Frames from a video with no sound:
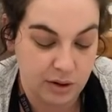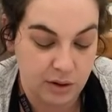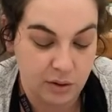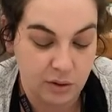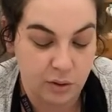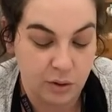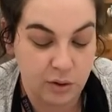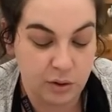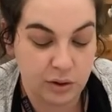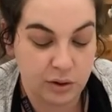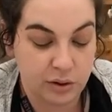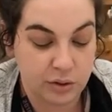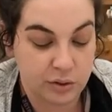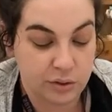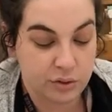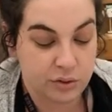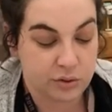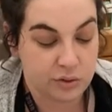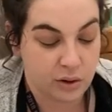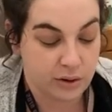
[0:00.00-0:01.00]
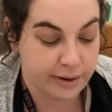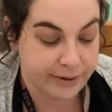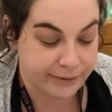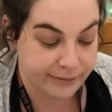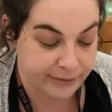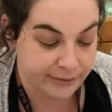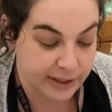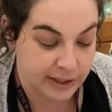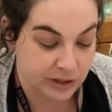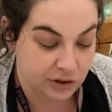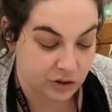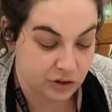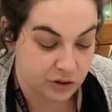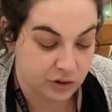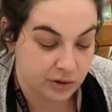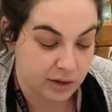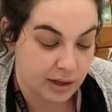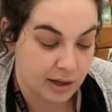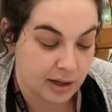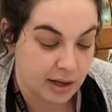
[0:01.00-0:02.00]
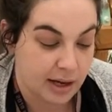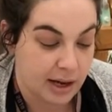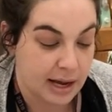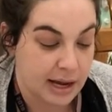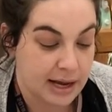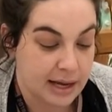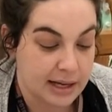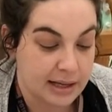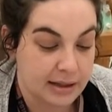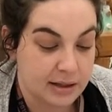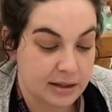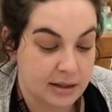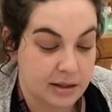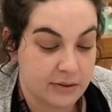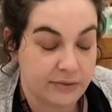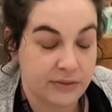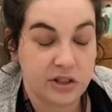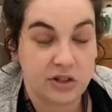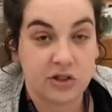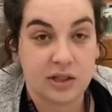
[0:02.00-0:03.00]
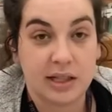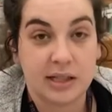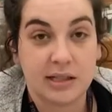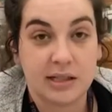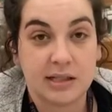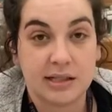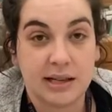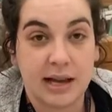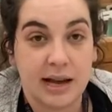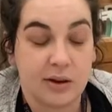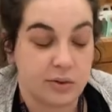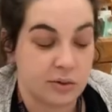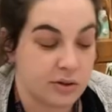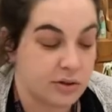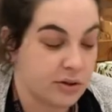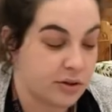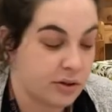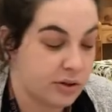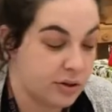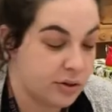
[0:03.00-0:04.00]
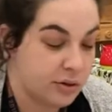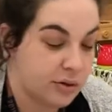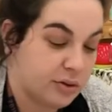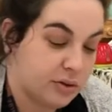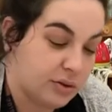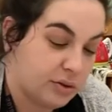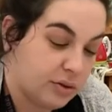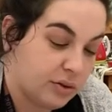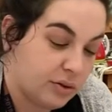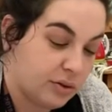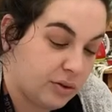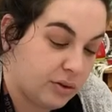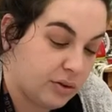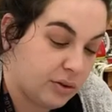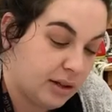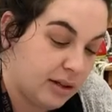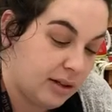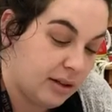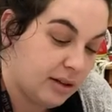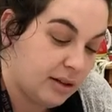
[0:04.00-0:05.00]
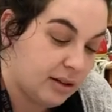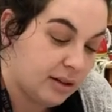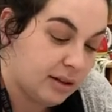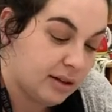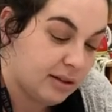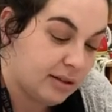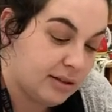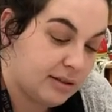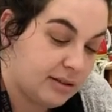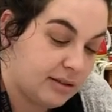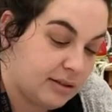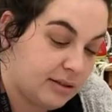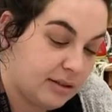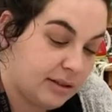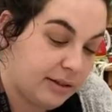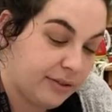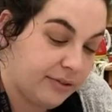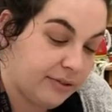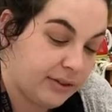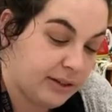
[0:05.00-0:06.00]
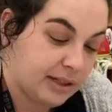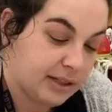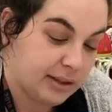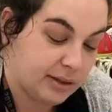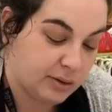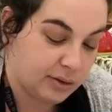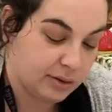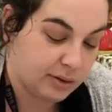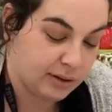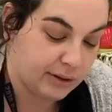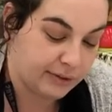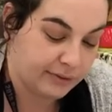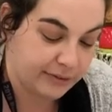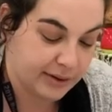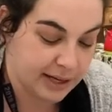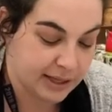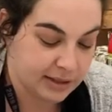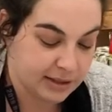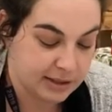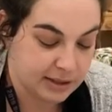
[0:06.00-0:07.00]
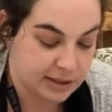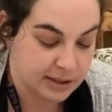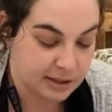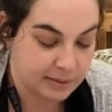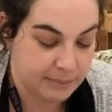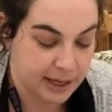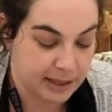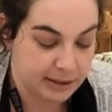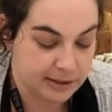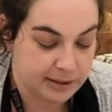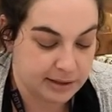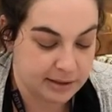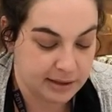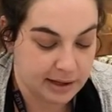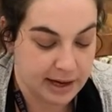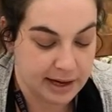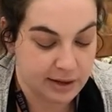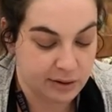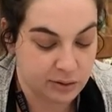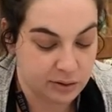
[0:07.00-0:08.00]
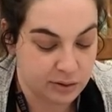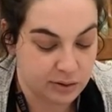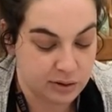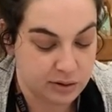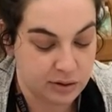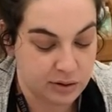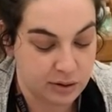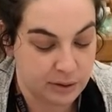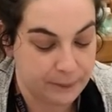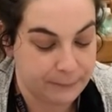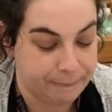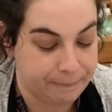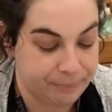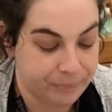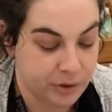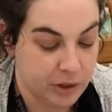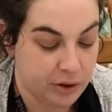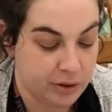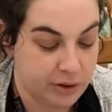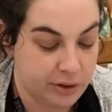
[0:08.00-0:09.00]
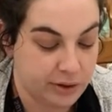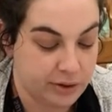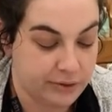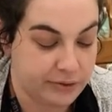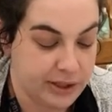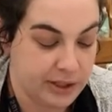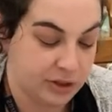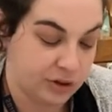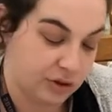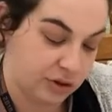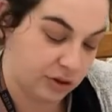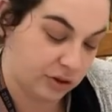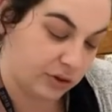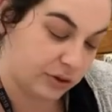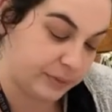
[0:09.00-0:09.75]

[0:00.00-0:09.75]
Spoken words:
Or you could draw a fish, and the fish needs scales. So you could do different little effects to make scales on the fish,